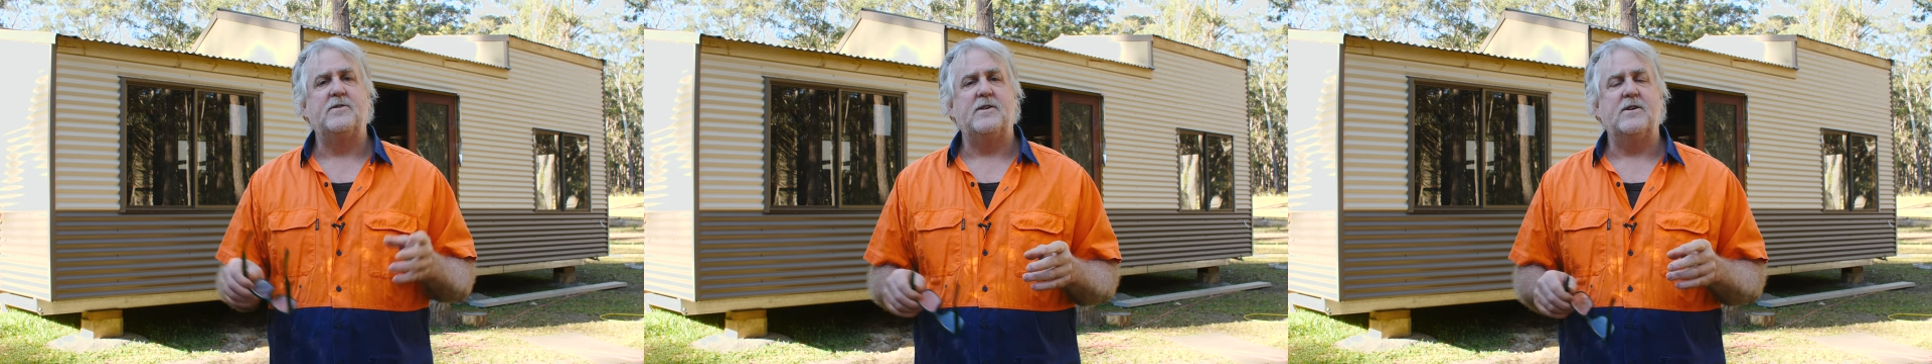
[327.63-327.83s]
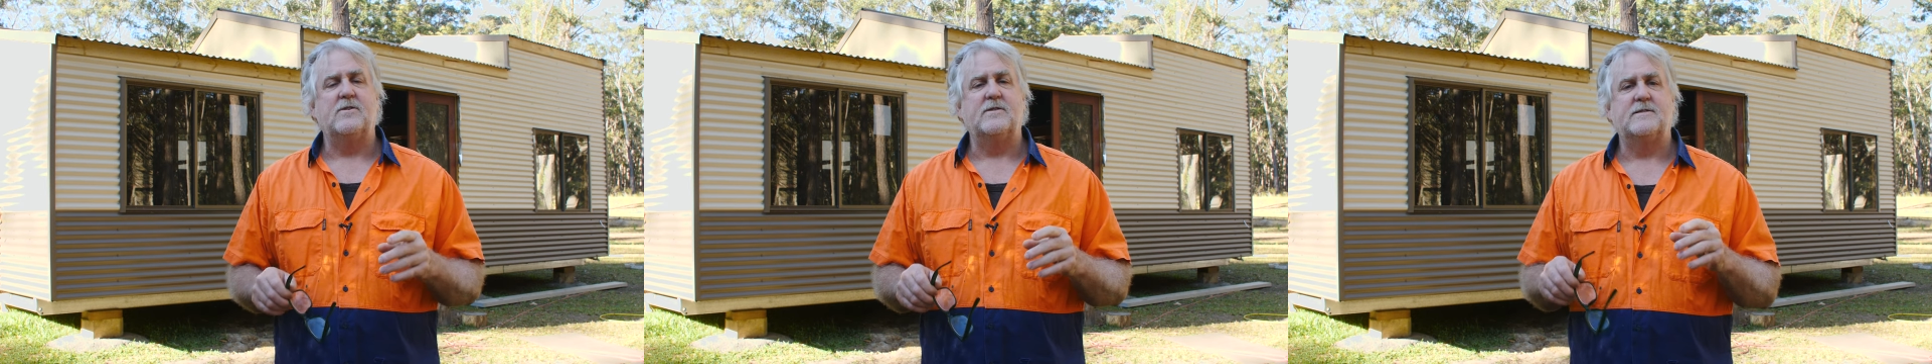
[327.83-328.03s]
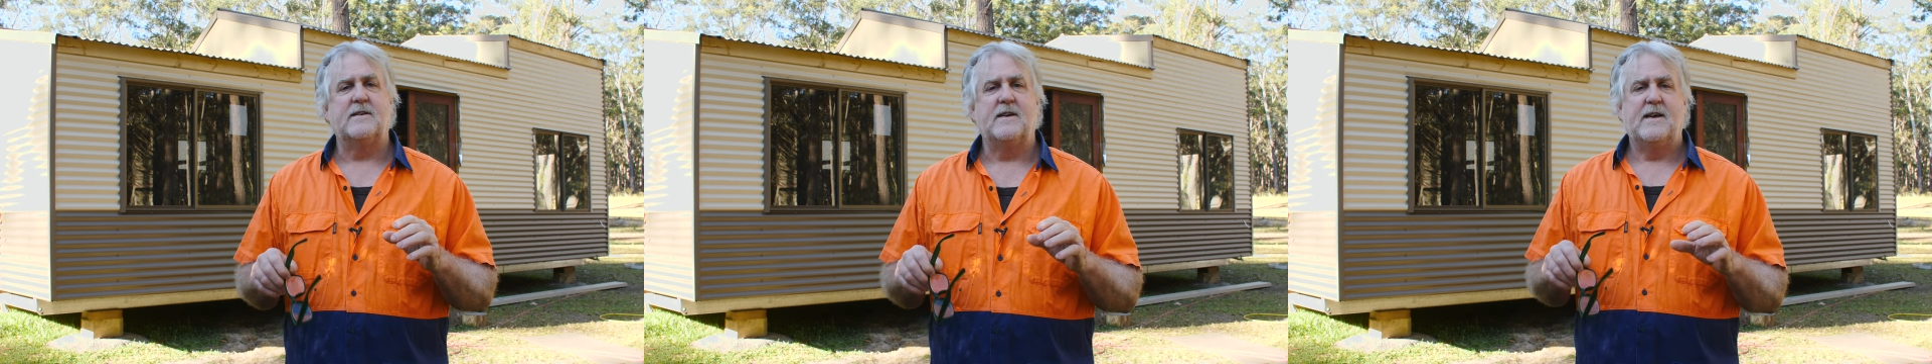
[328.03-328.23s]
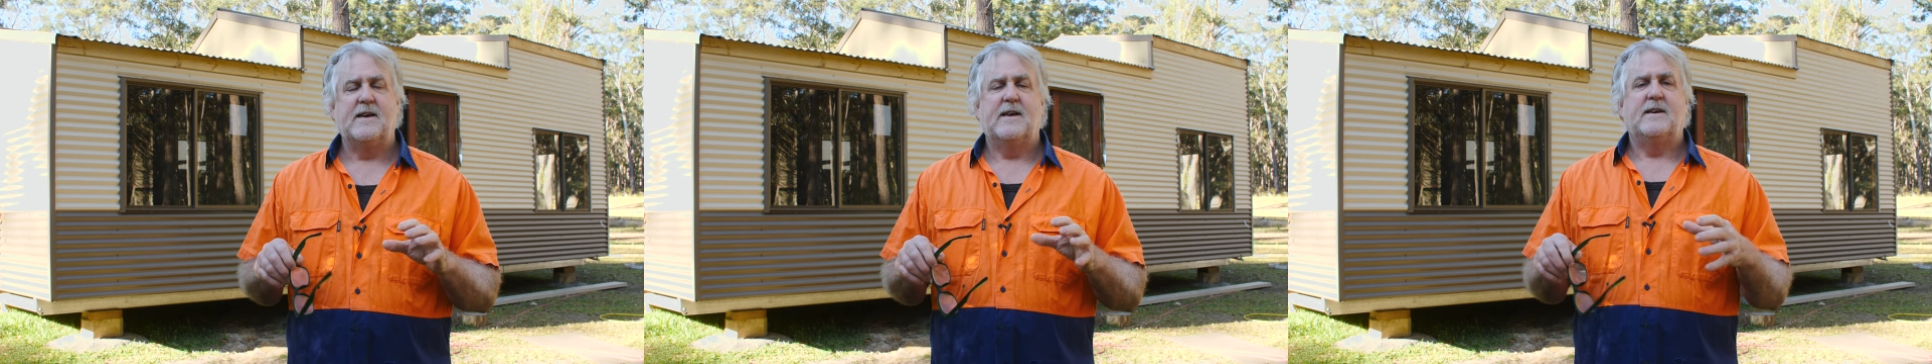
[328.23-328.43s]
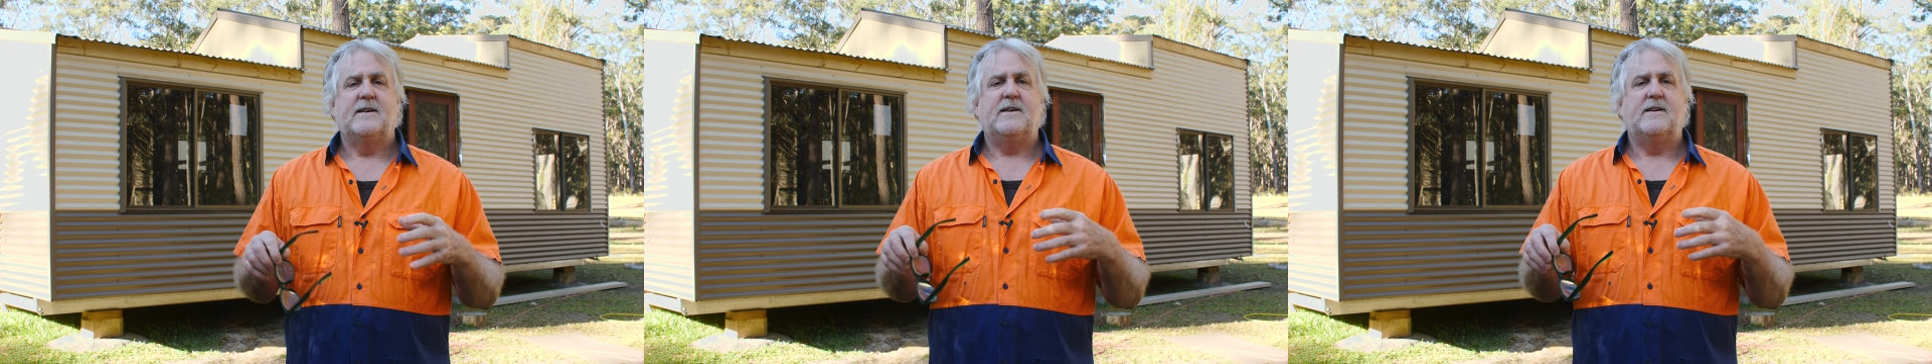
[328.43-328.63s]
You know, it,
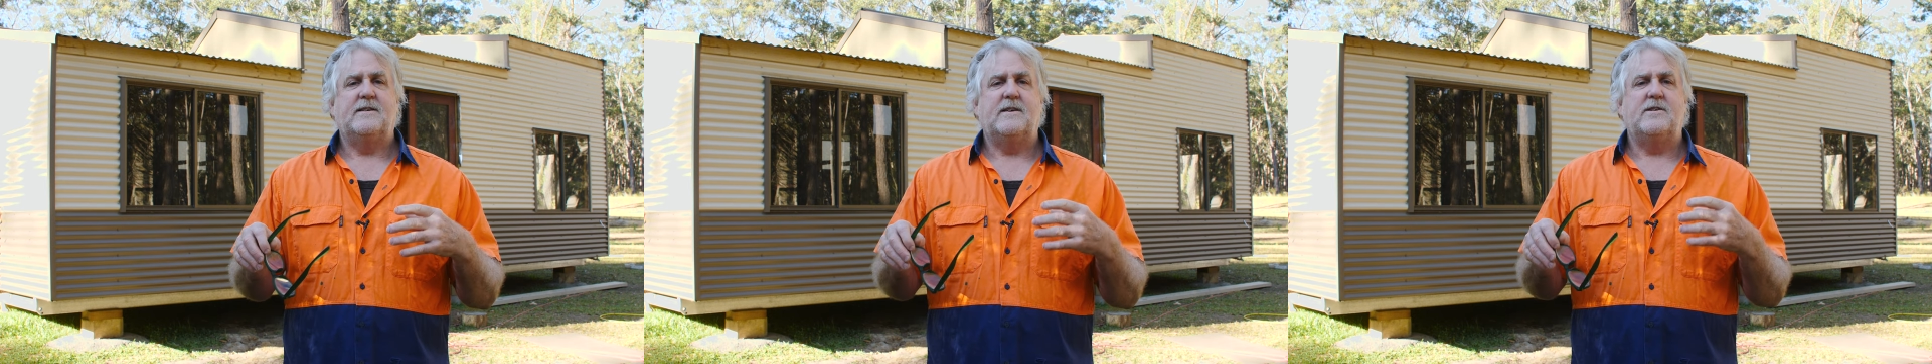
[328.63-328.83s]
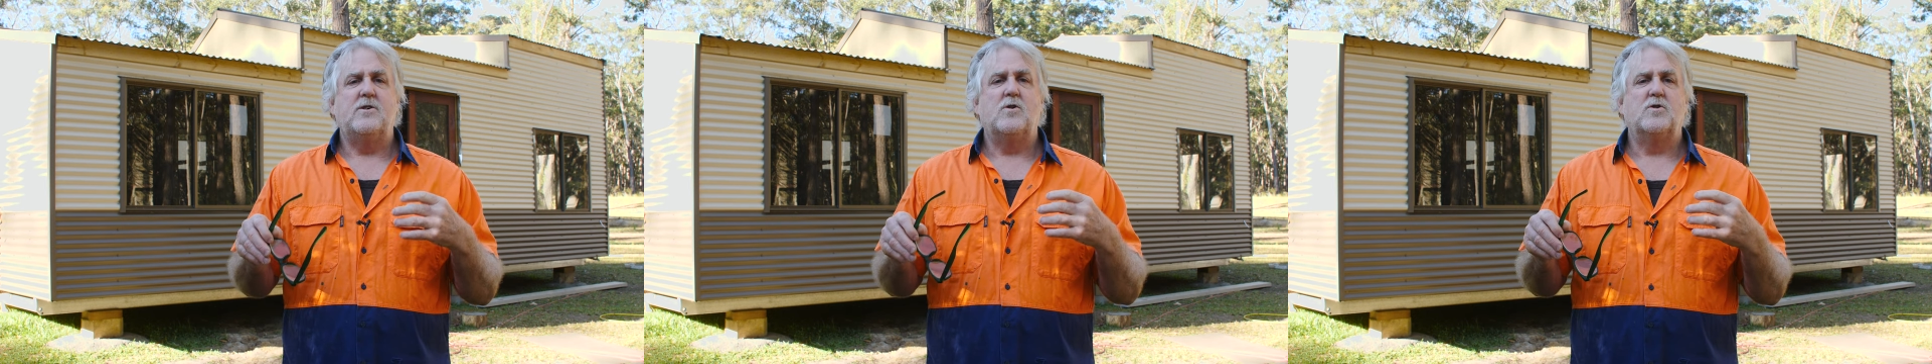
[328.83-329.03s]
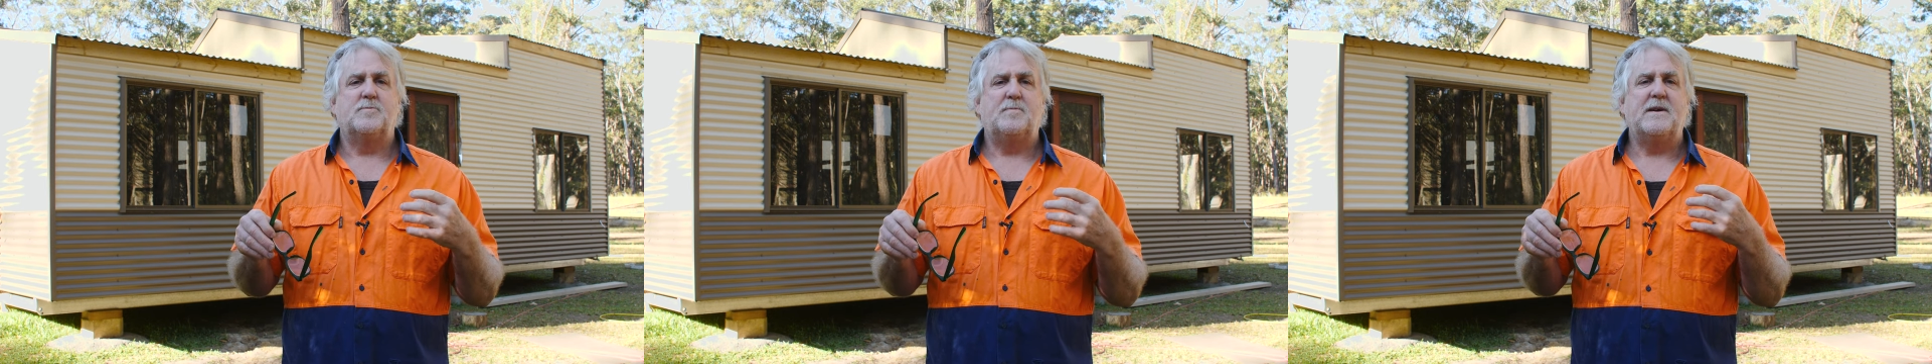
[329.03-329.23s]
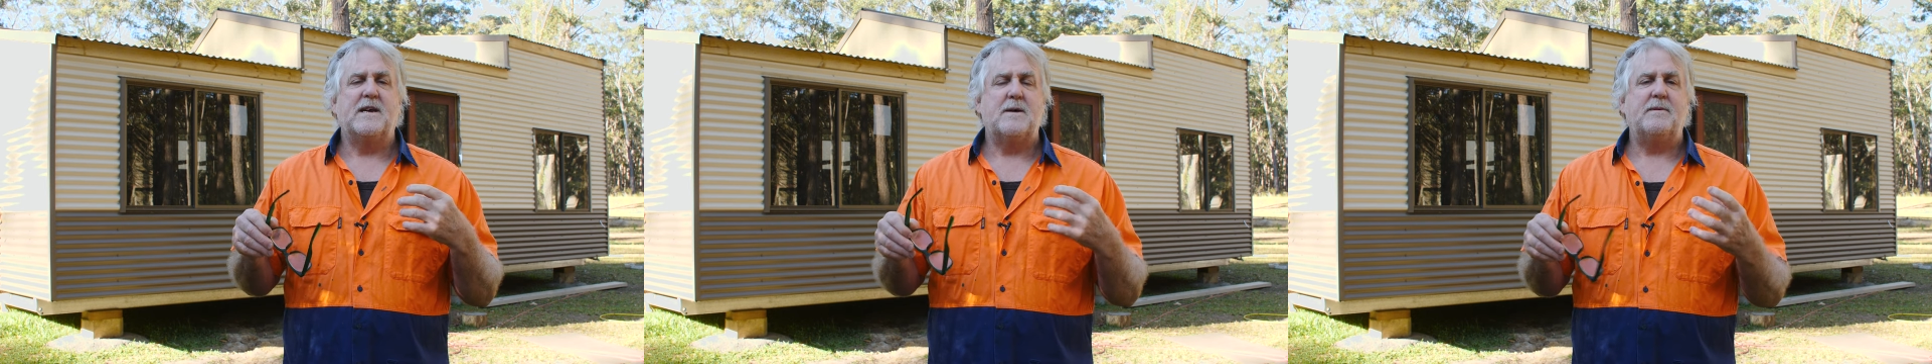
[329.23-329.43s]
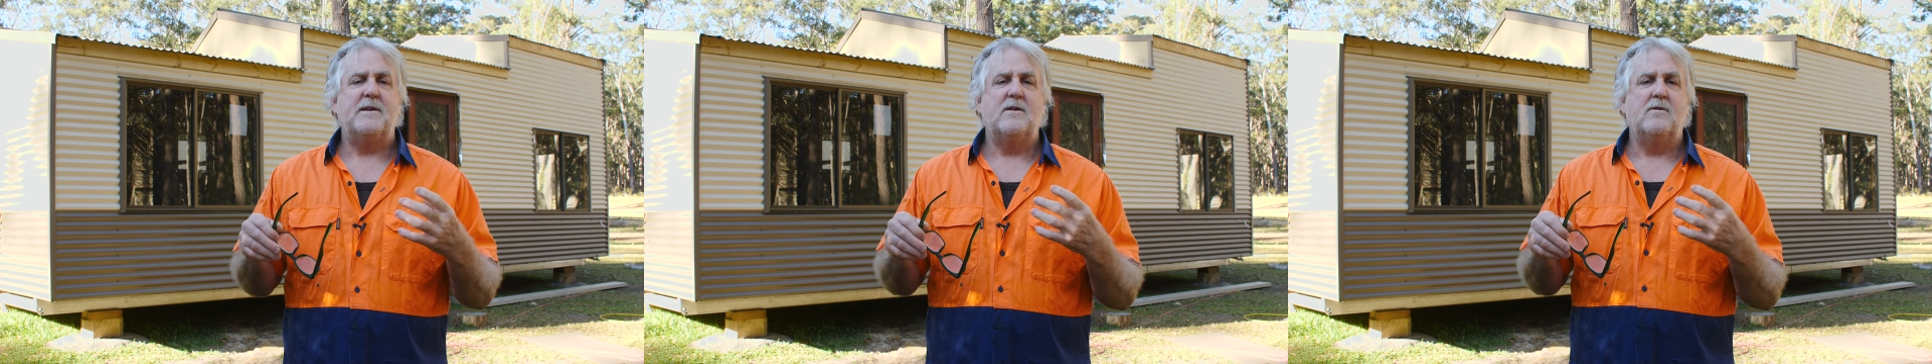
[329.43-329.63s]
you know it's
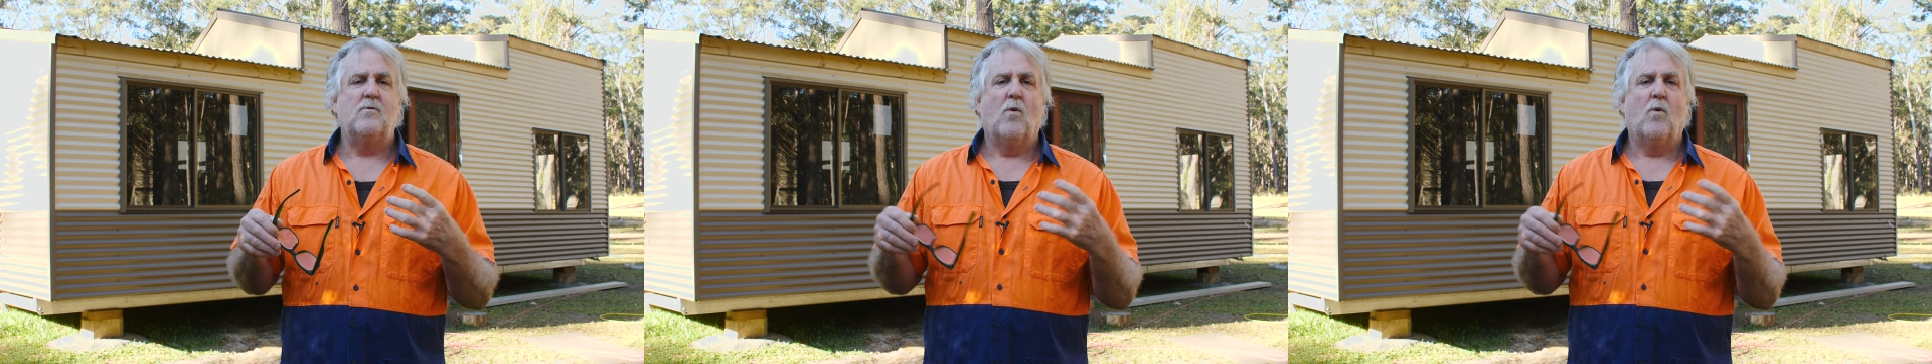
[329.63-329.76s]
becoming